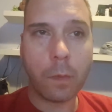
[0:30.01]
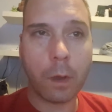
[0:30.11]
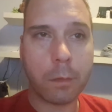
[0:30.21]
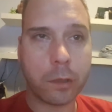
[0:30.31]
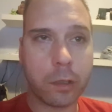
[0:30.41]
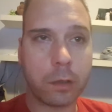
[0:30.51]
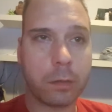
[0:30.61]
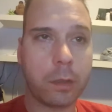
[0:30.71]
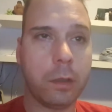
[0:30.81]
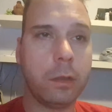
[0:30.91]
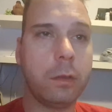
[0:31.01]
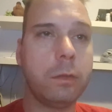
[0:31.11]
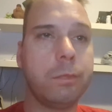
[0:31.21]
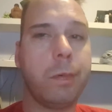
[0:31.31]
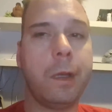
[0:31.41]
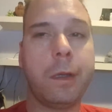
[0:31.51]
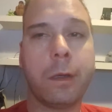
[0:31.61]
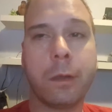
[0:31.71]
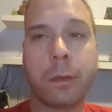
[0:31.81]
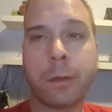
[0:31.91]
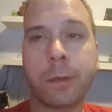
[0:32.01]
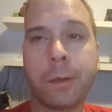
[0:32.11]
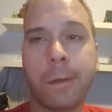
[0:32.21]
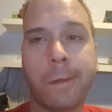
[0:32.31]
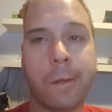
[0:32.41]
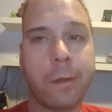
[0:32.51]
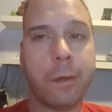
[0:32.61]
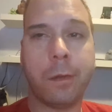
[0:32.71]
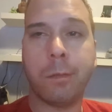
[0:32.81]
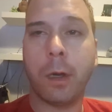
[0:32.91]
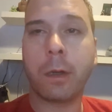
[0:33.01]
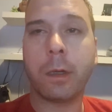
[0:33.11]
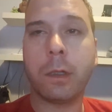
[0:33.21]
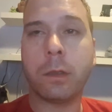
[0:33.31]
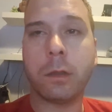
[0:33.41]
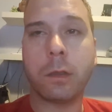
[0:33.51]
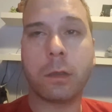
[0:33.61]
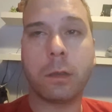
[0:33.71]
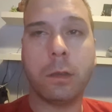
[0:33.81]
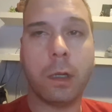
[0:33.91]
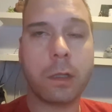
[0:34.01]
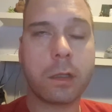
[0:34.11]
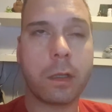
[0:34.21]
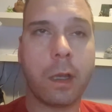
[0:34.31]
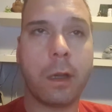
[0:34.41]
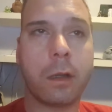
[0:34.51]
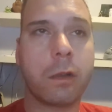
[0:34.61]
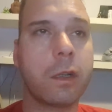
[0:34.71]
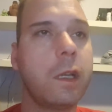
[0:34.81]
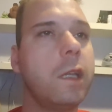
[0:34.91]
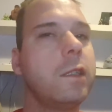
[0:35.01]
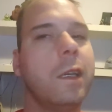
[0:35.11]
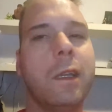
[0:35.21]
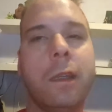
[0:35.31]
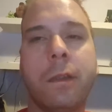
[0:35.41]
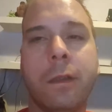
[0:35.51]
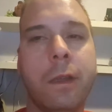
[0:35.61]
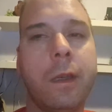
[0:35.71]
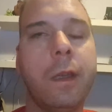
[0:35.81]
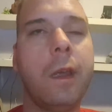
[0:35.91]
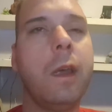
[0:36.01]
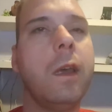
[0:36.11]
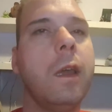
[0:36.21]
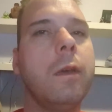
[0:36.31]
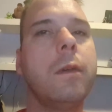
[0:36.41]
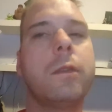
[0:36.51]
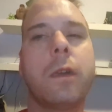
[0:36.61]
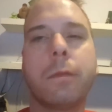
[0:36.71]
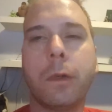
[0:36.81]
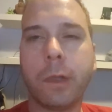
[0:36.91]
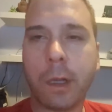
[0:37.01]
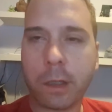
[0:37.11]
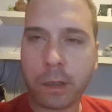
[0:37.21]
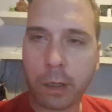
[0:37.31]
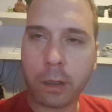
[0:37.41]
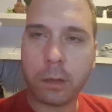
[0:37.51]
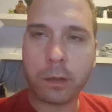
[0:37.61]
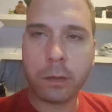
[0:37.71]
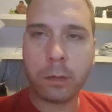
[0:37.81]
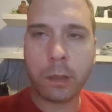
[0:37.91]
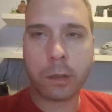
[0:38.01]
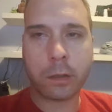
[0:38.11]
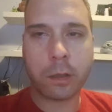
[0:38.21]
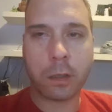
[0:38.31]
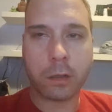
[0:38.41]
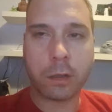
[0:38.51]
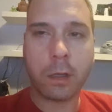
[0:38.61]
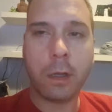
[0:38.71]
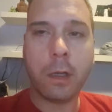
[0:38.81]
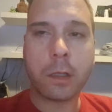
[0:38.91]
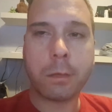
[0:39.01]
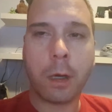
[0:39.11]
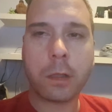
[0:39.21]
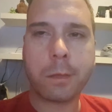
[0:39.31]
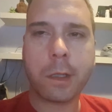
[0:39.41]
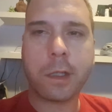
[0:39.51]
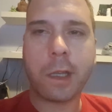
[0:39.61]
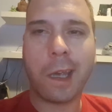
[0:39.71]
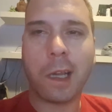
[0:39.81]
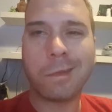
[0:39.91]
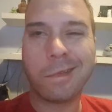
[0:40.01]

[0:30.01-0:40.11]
Not much else we can do. Painkillers. These migraines are just nuts. Had a crazy headache today. Anyway, we'll talk about that in a second. Let's do the exercises. Smile as big as you can.